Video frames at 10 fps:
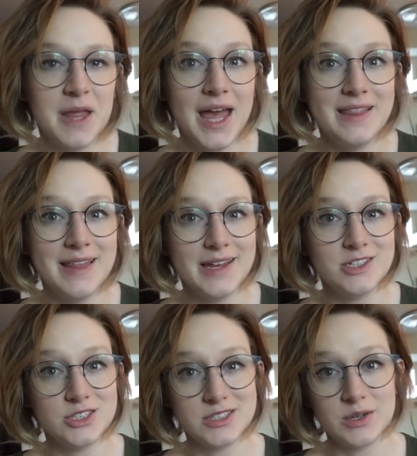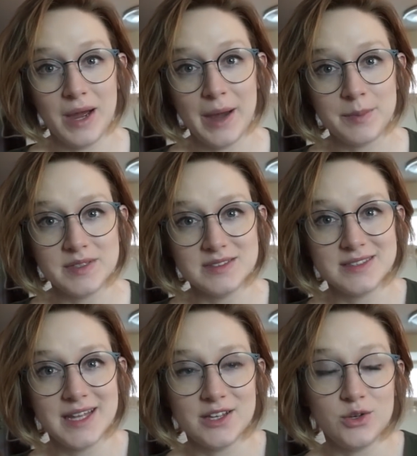and then it just so happens
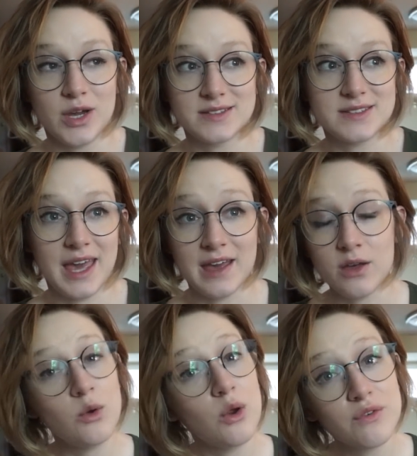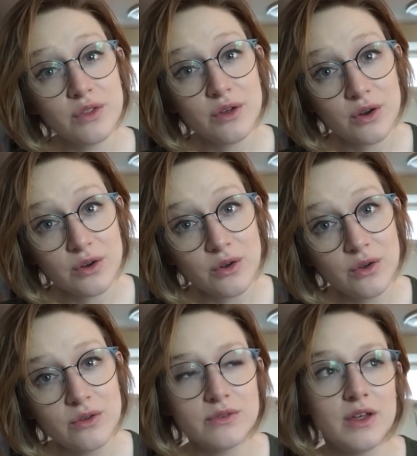that you guys can't go over the
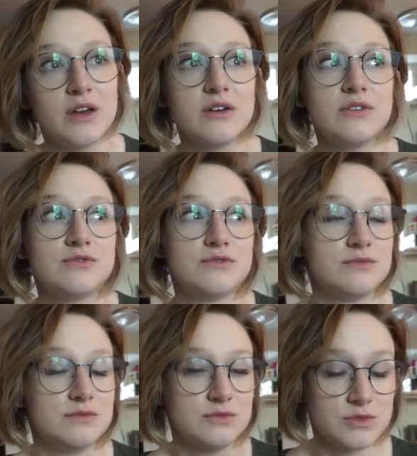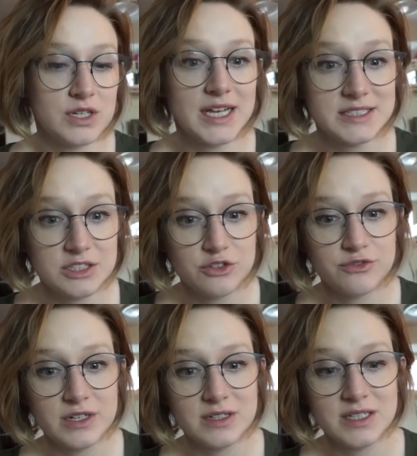hurdle of realizing your
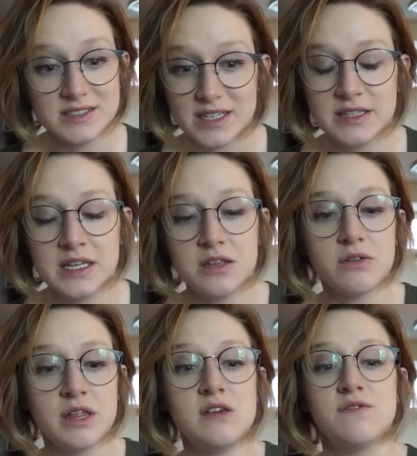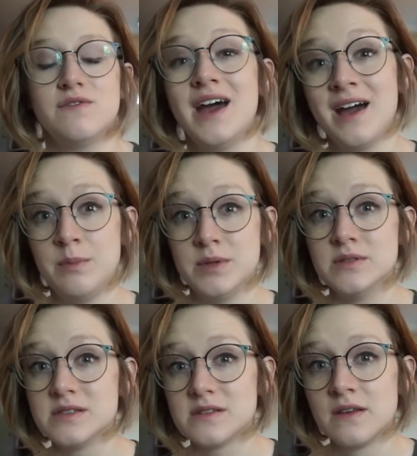feelings, and then you leave, that
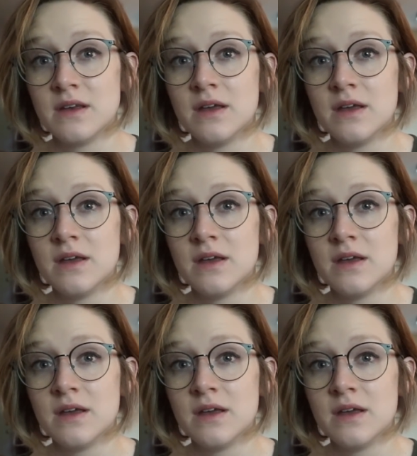happens.